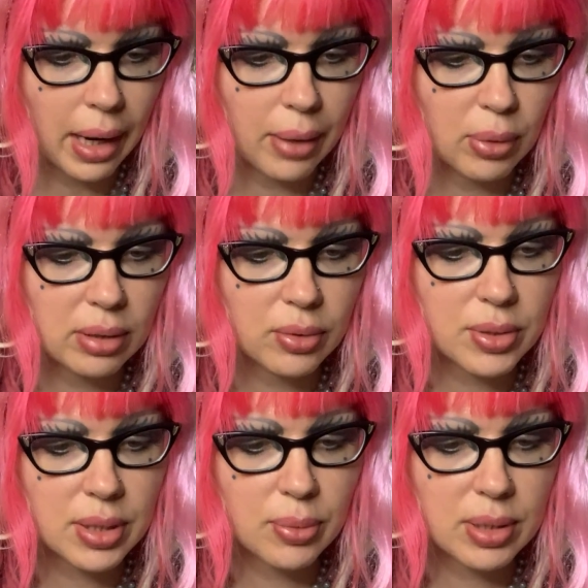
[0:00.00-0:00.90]
And when
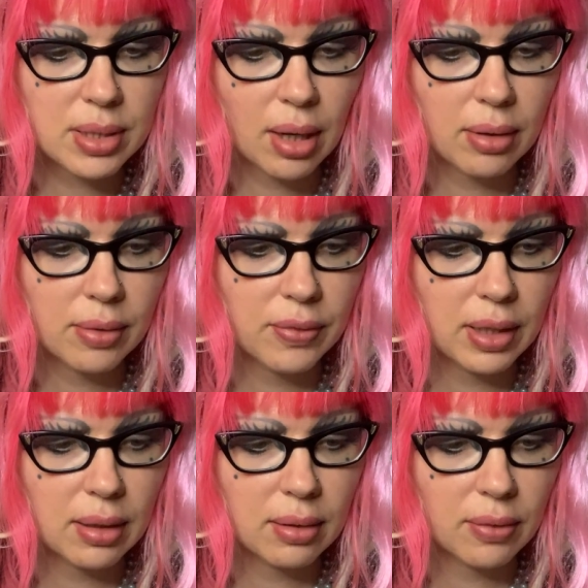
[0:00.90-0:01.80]
Lucy was tired of
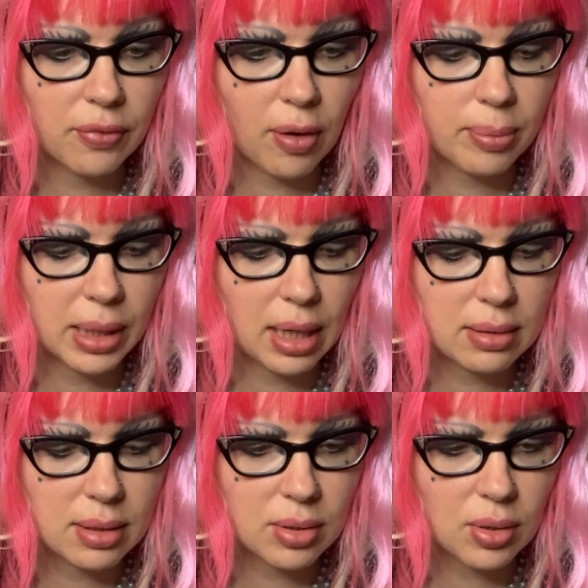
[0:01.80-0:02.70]
eating, the faun began to